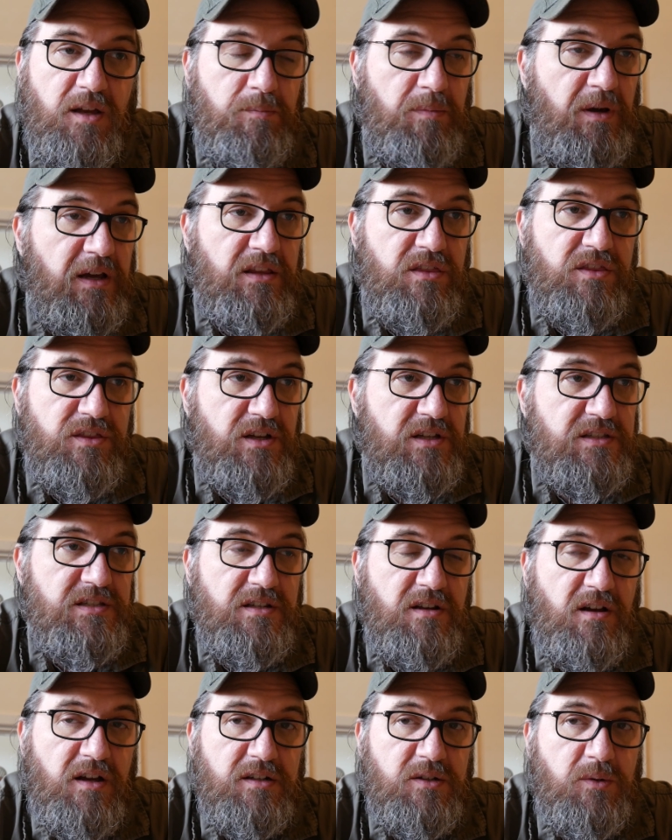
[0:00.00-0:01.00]
Paid
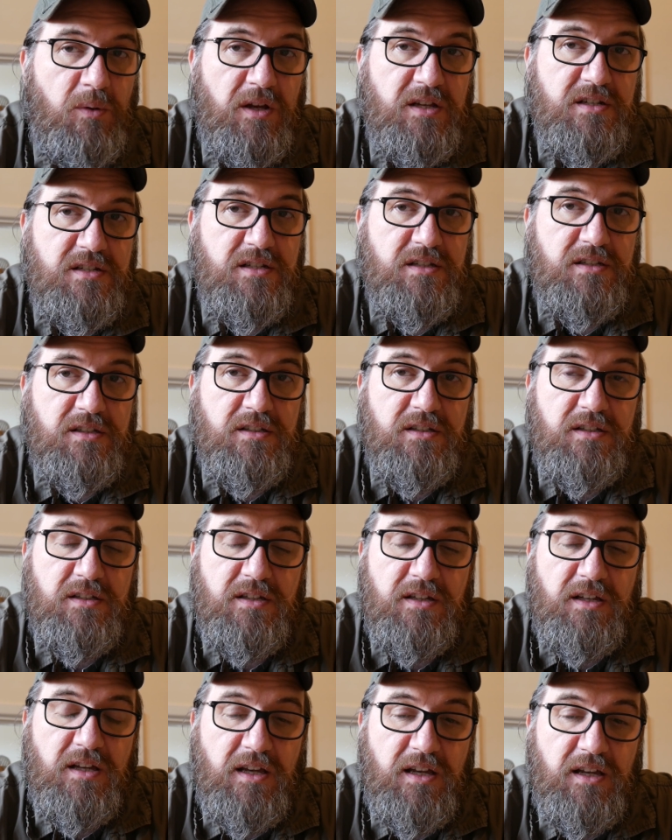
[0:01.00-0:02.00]
39 quid.
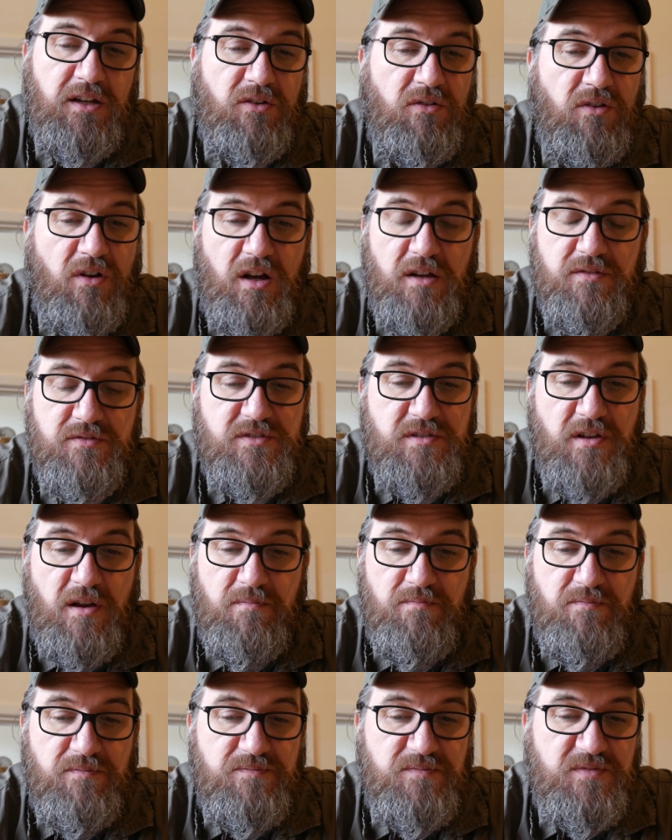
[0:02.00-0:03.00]
It arrived
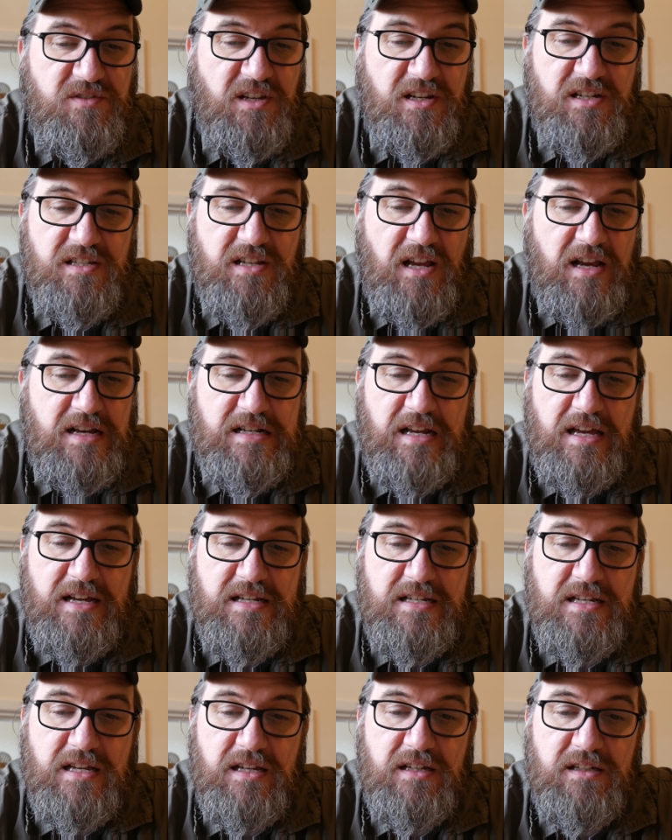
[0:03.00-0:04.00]
some 6 days
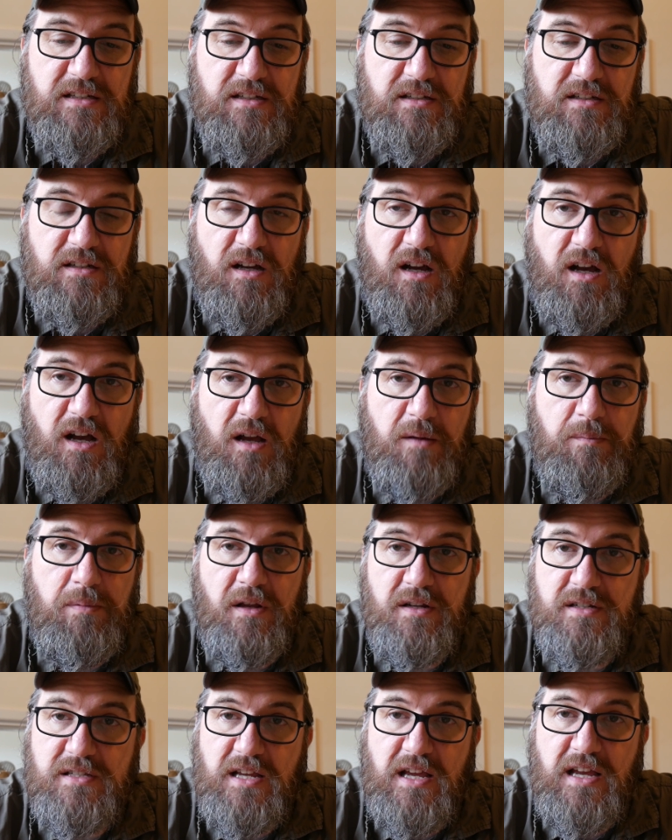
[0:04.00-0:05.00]
later. I
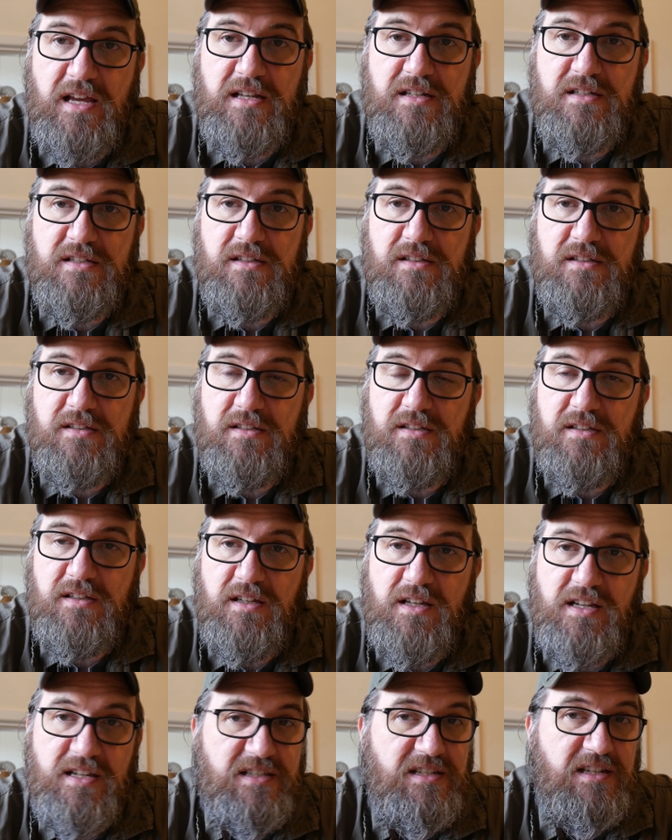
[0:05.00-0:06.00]
plugged it in.
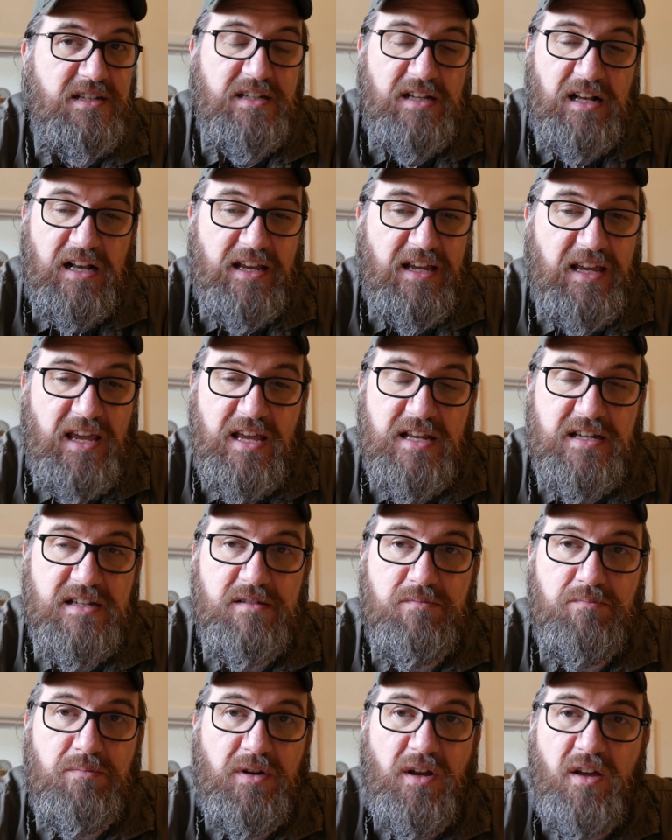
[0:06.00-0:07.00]
It didn't click
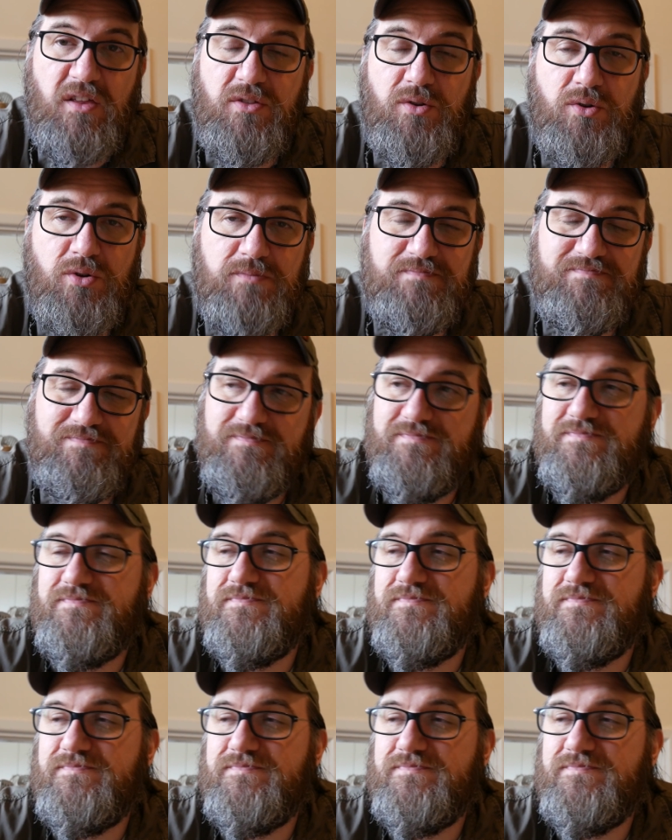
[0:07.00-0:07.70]
in, but I thought,